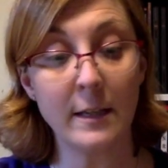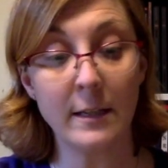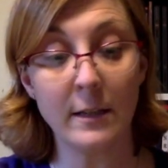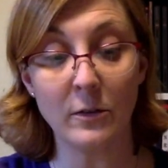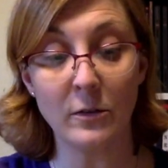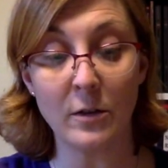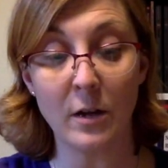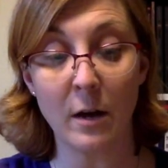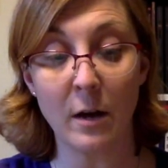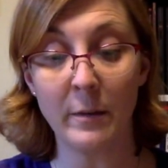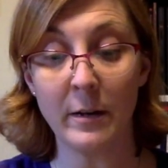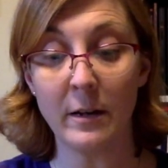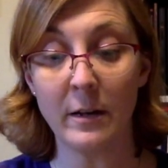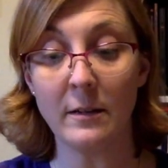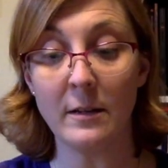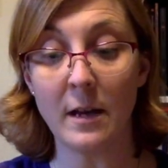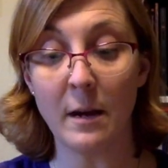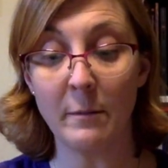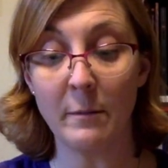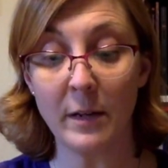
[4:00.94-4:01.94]
till
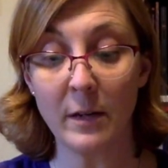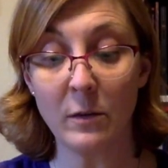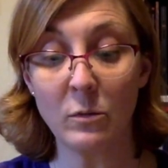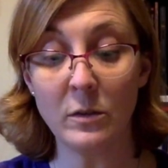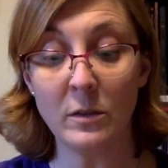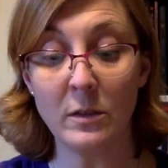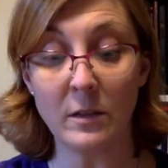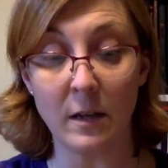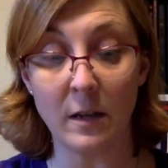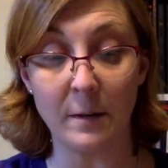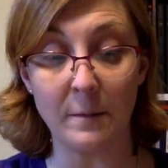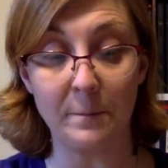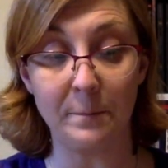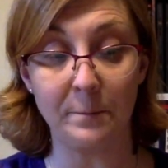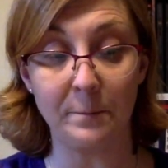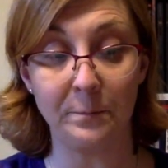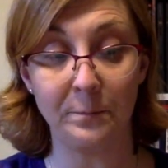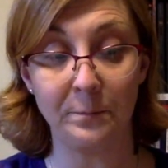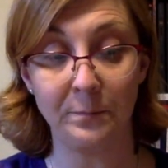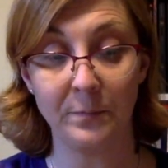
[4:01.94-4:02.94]
Dominic was done.
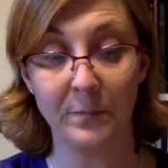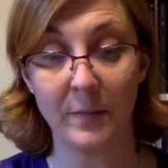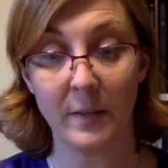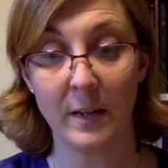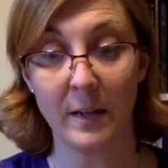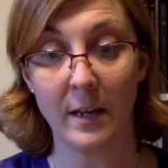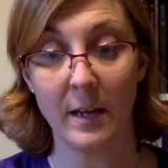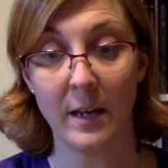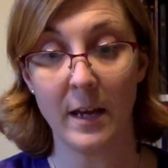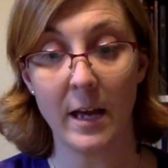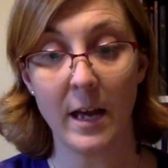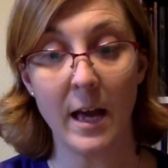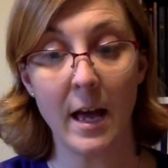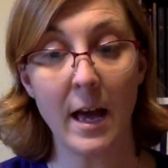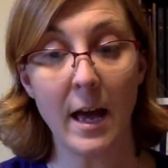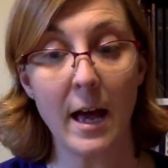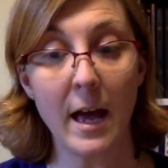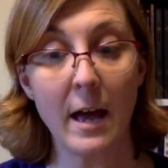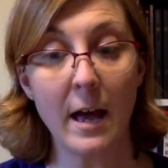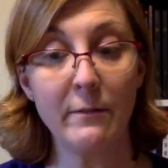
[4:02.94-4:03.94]

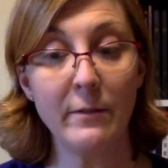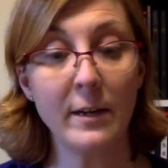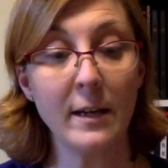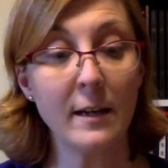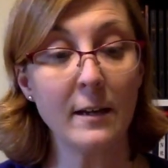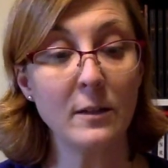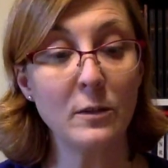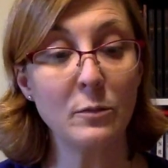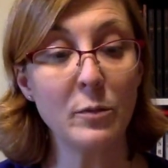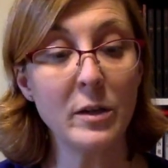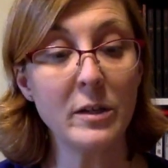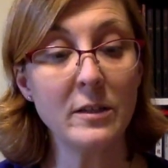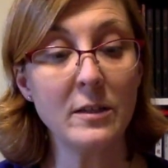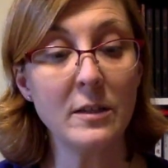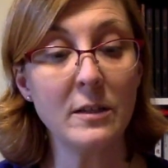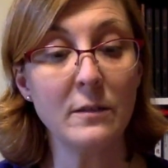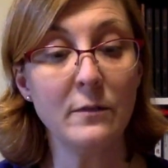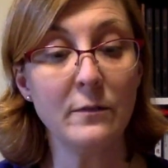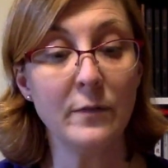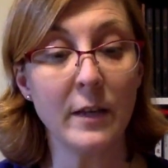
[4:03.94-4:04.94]
Having expressed
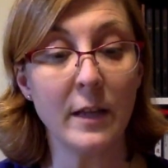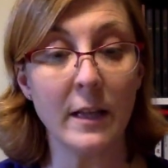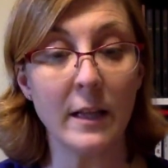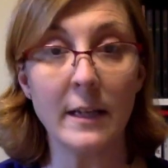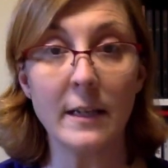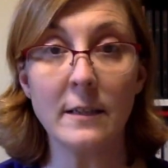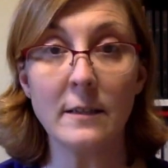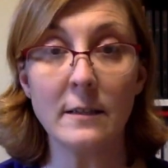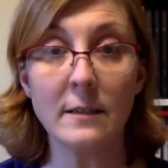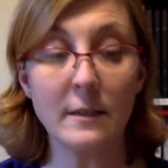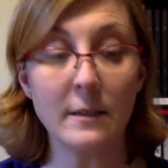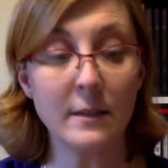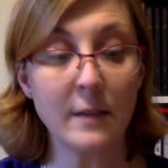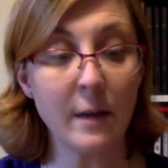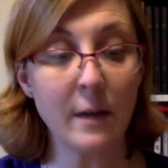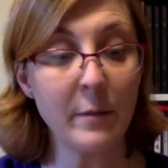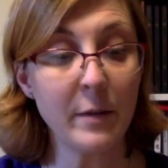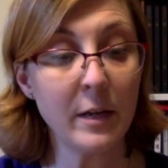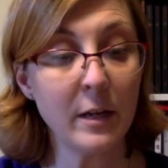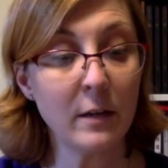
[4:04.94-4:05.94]
his feelings,
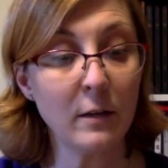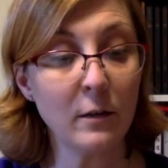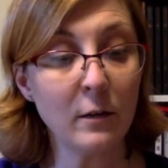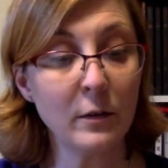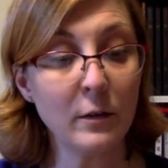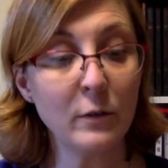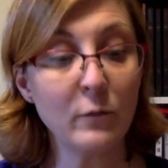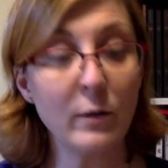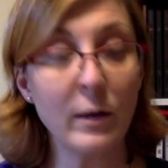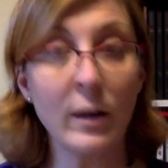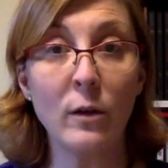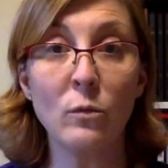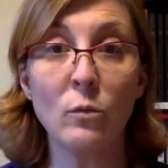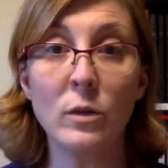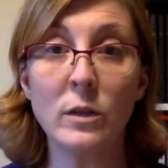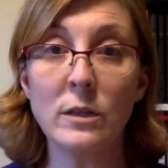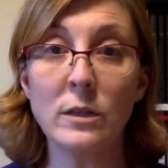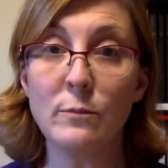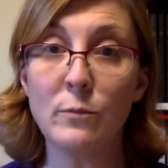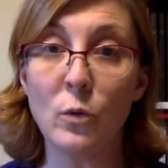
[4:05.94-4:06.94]
Dominic looked around
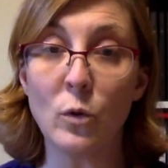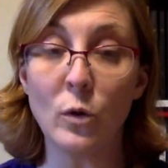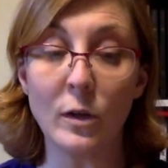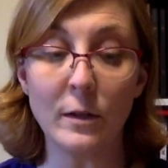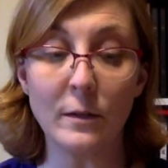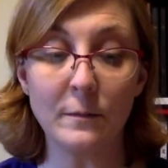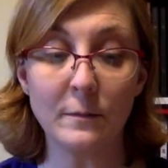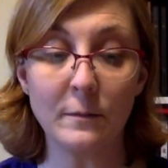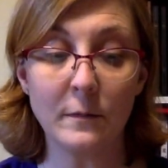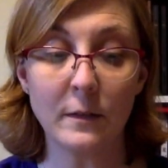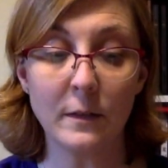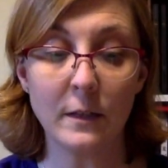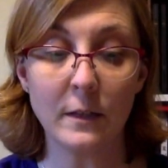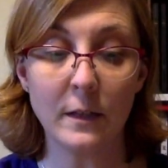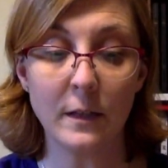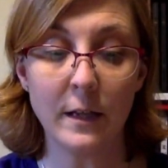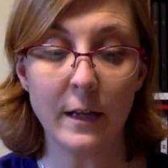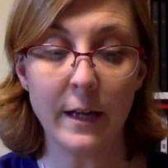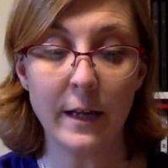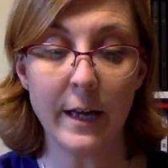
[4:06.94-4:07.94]
once more.
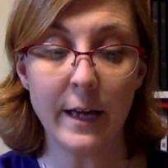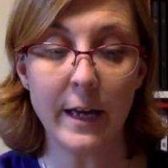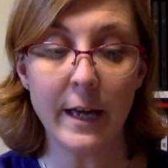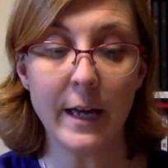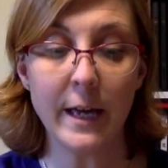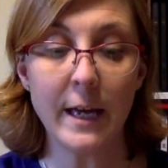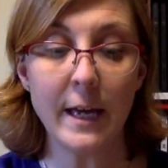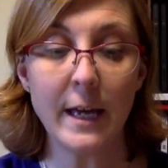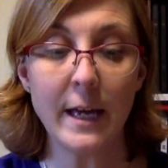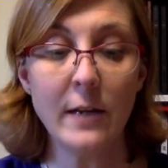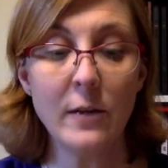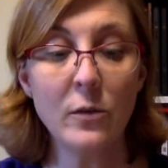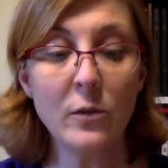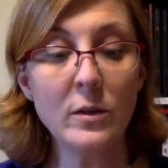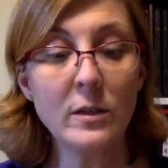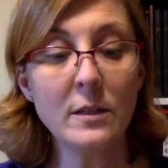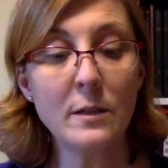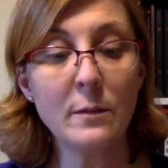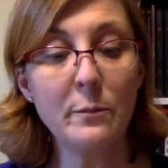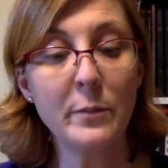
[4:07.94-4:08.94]
He
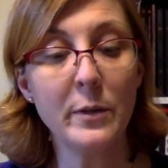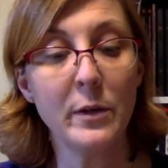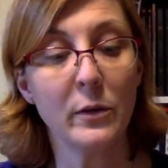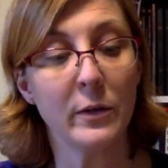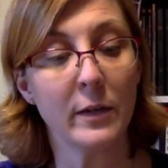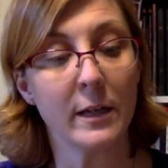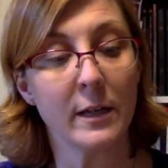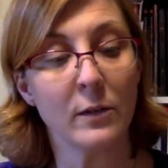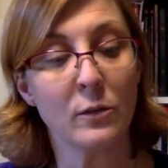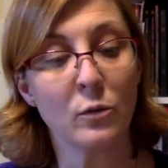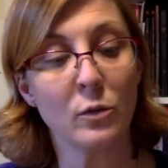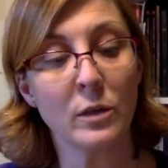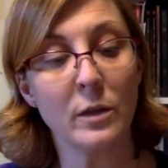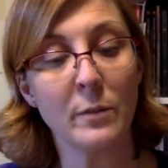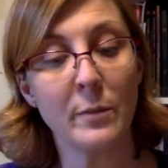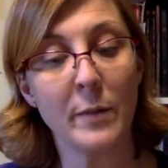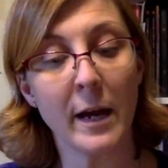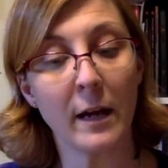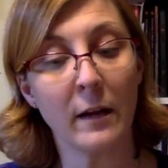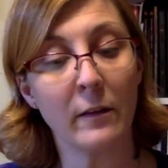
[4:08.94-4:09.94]
noticed a building toward the
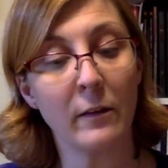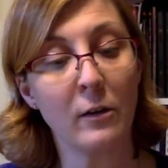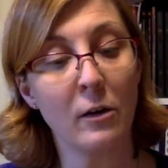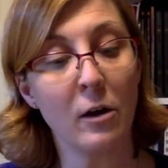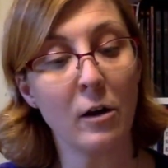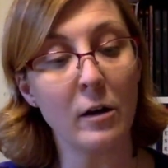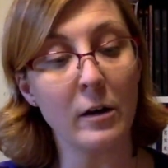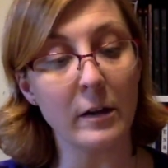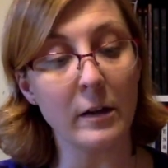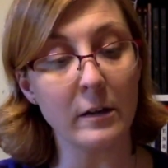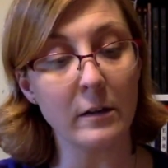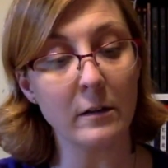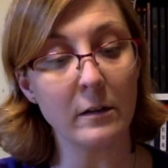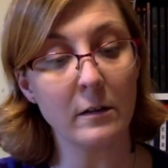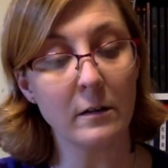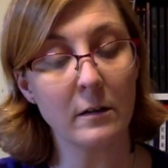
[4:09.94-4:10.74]
back of the garden.